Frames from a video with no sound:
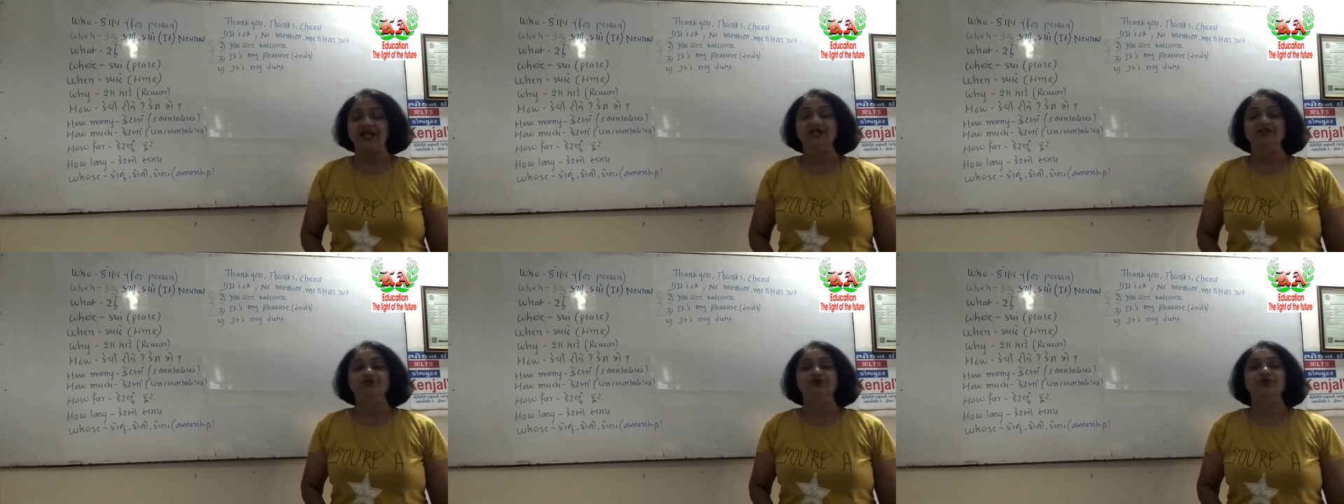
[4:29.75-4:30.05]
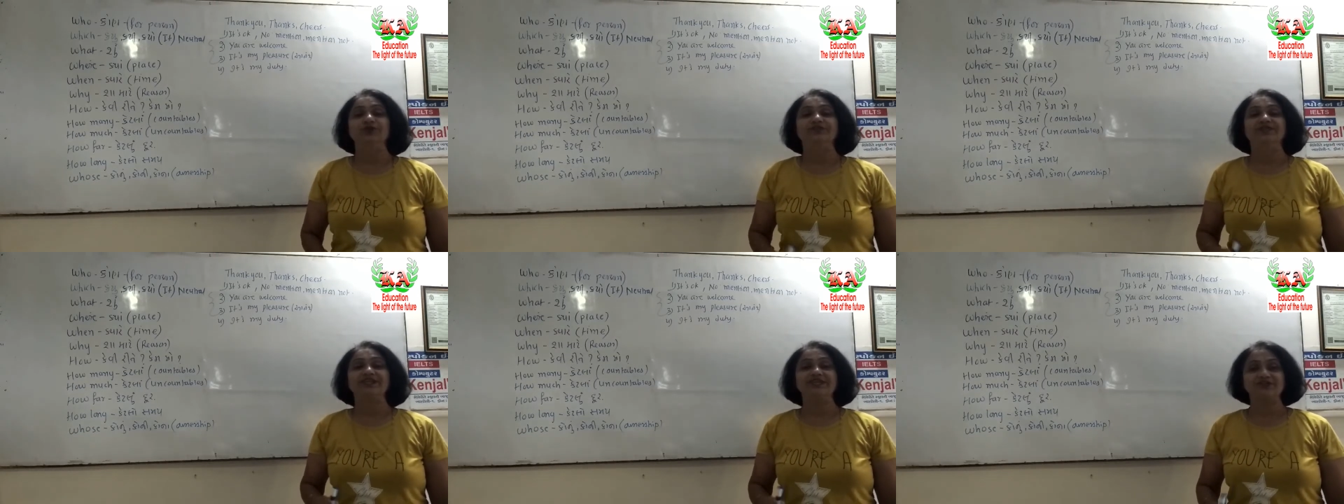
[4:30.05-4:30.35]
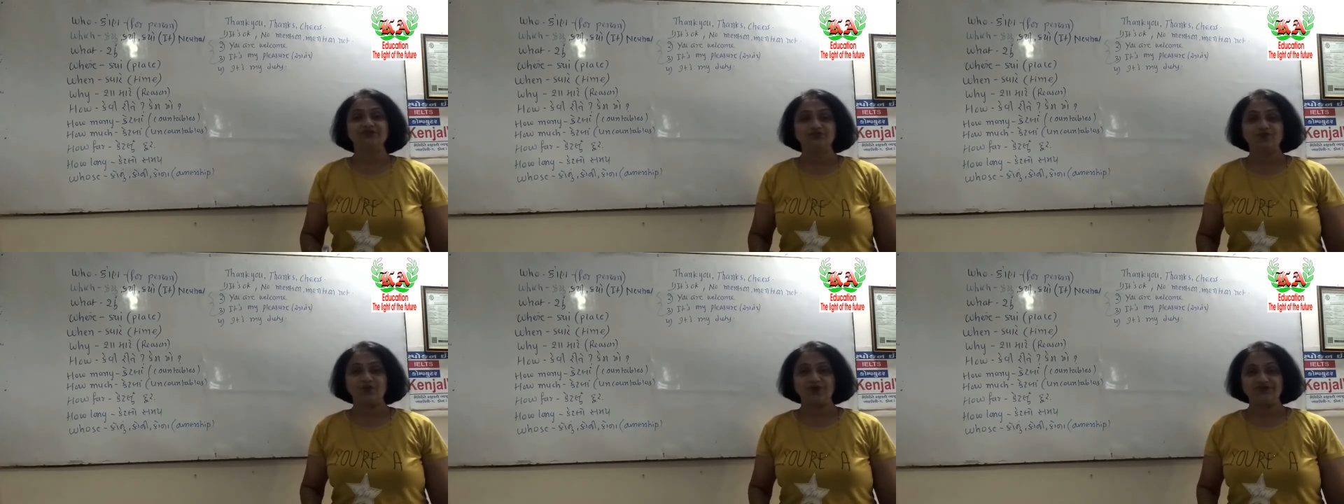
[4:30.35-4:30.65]
So
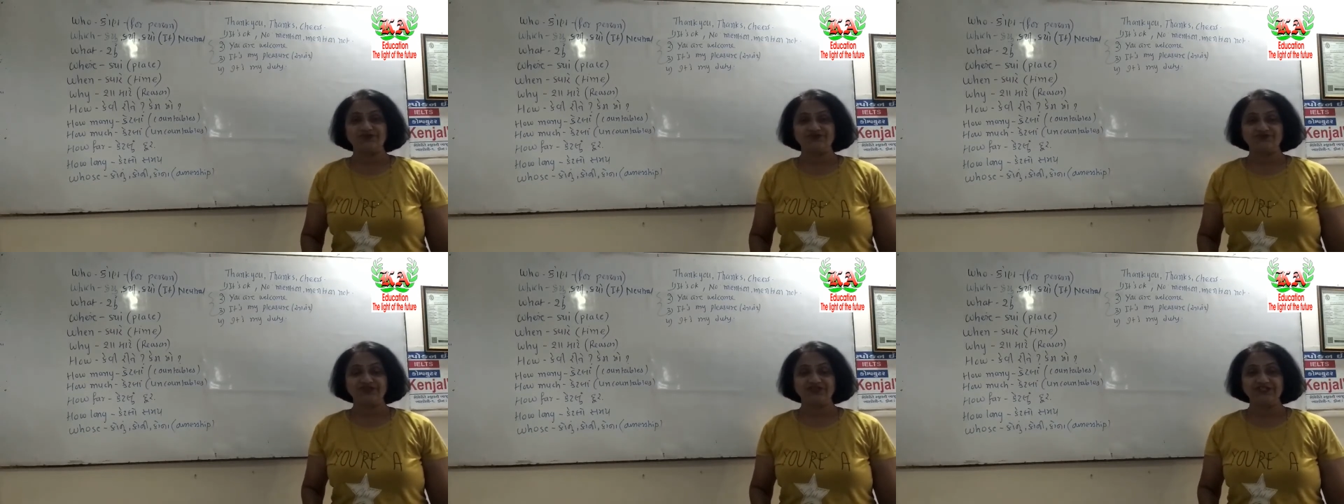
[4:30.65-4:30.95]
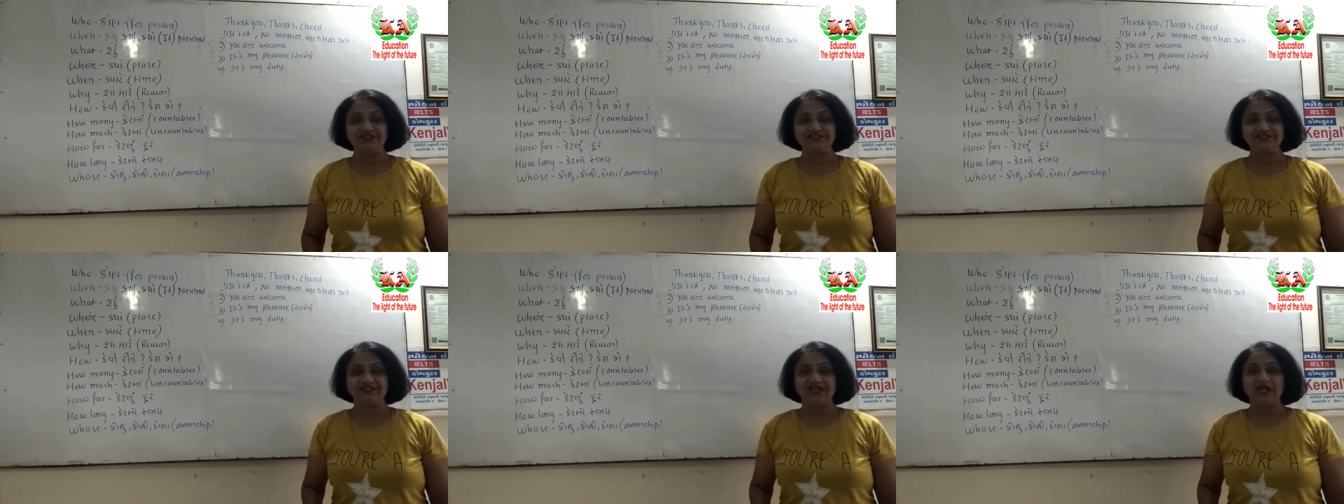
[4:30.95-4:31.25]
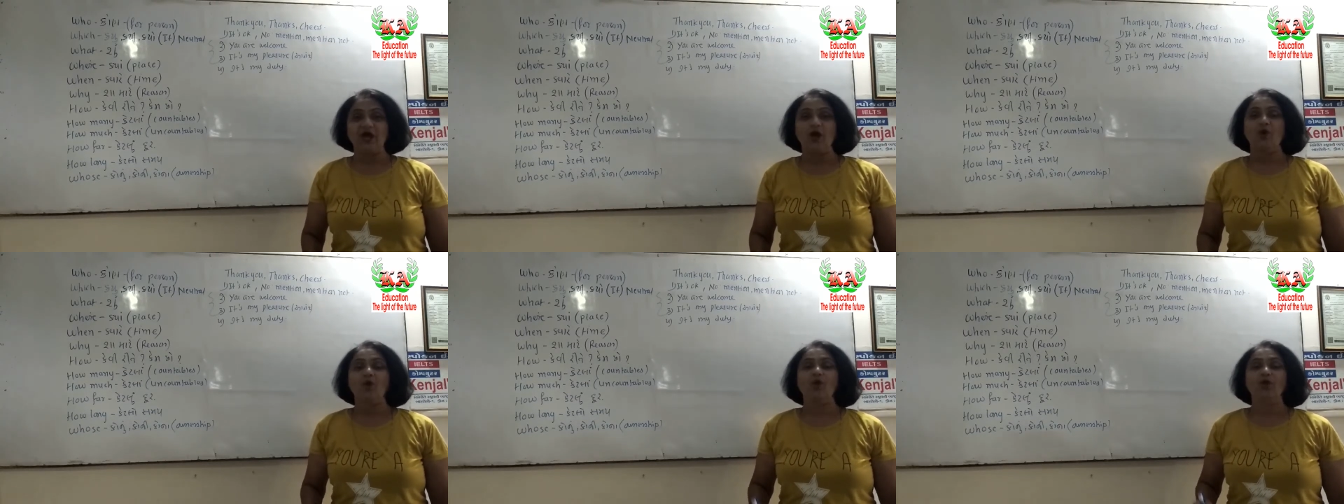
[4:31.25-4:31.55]
these questions,
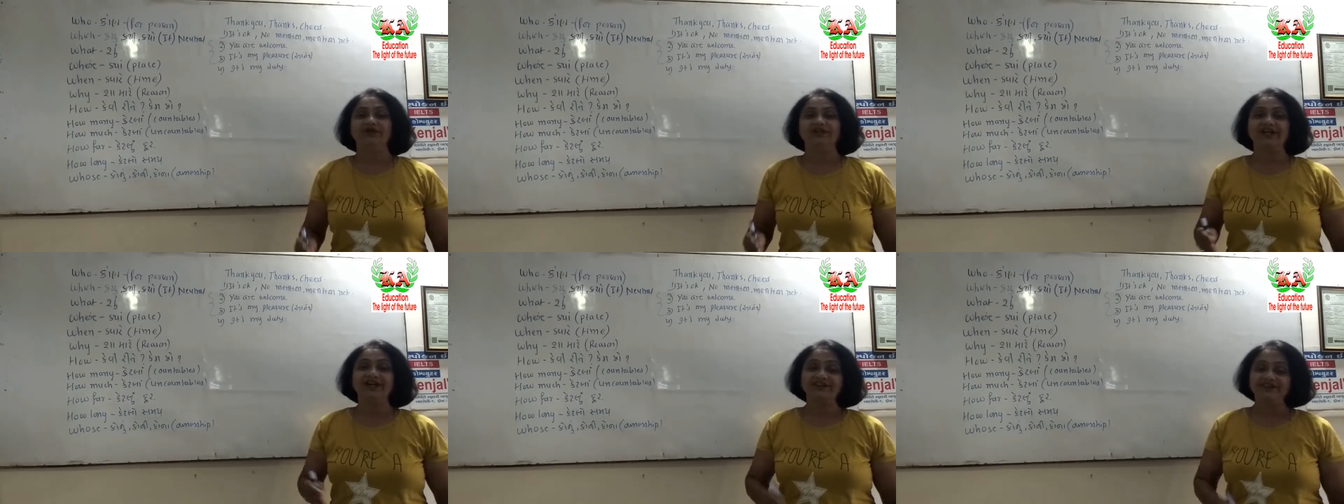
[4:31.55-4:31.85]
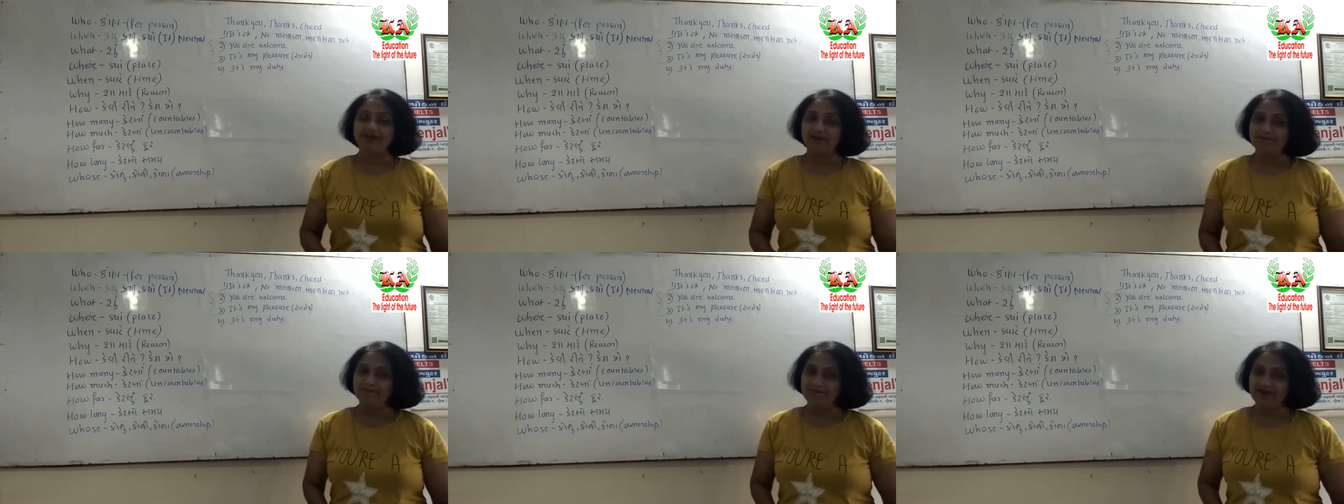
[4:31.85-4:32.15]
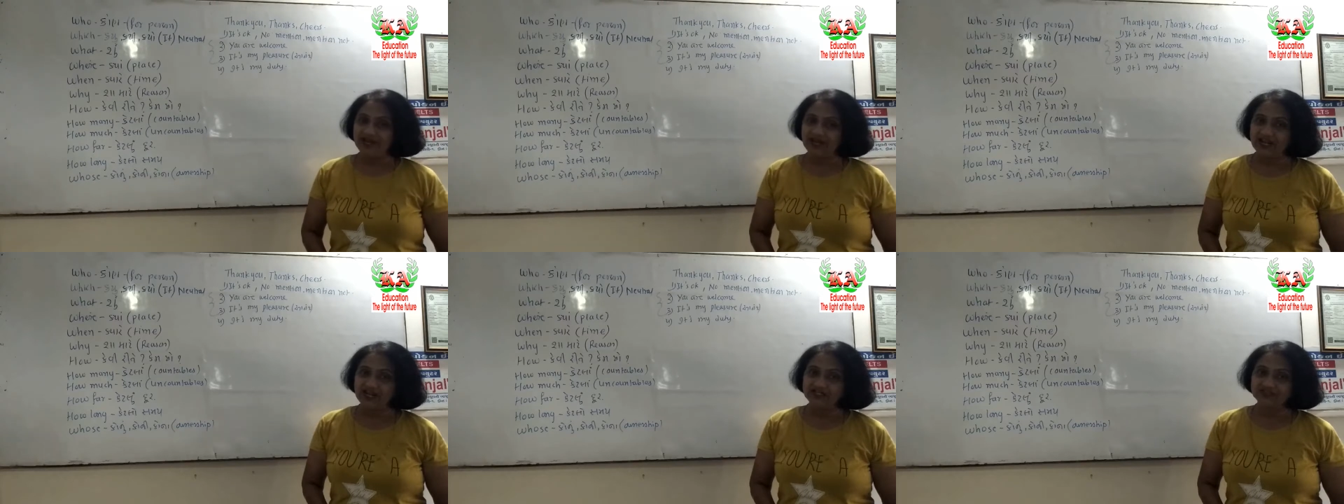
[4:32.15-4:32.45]
what are the
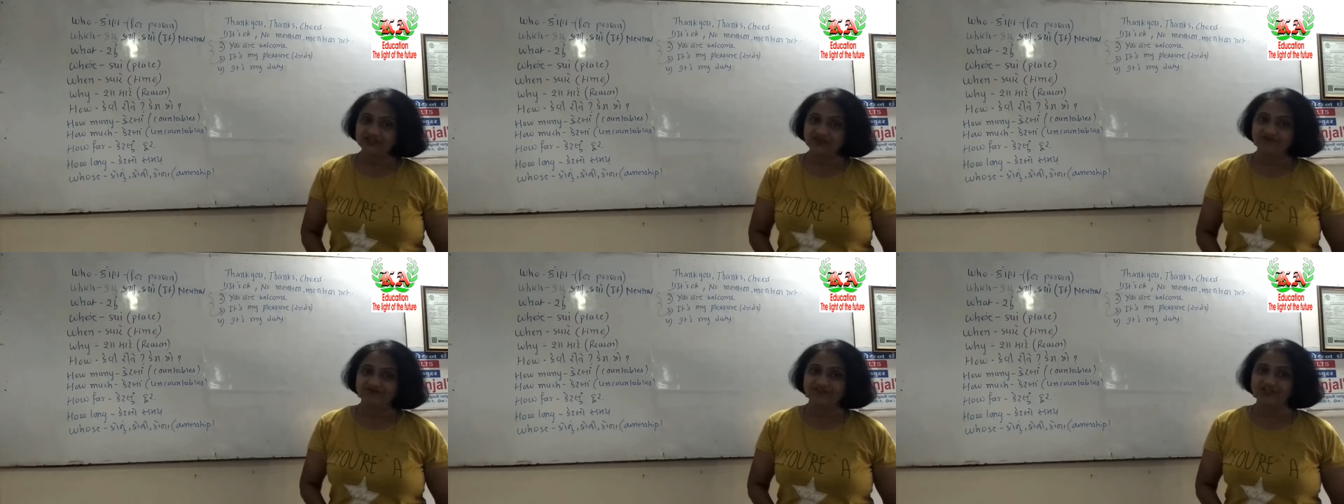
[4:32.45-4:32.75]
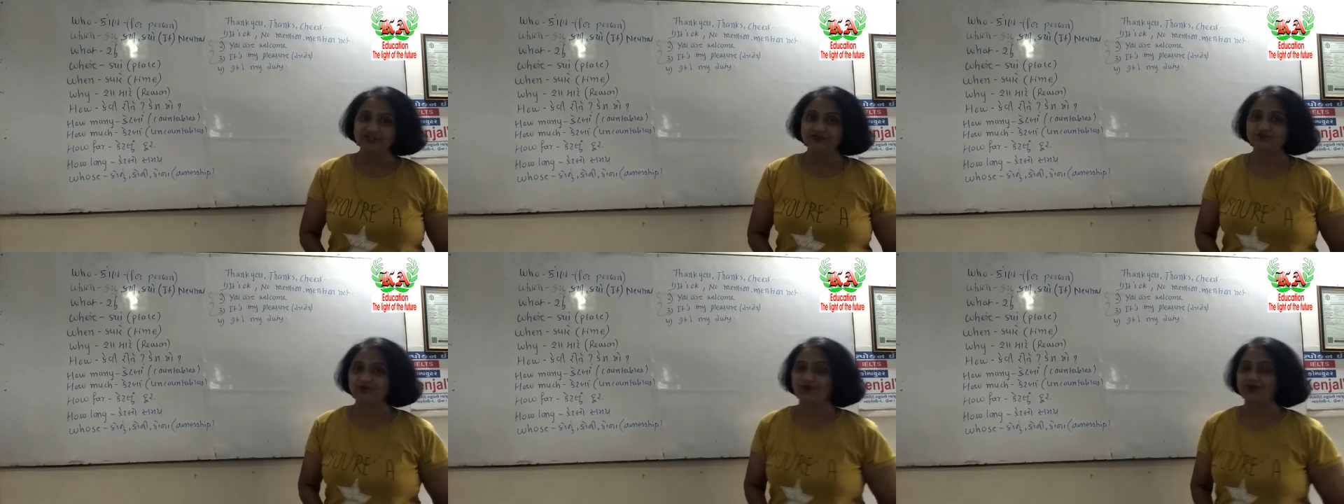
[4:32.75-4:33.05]
meanings of these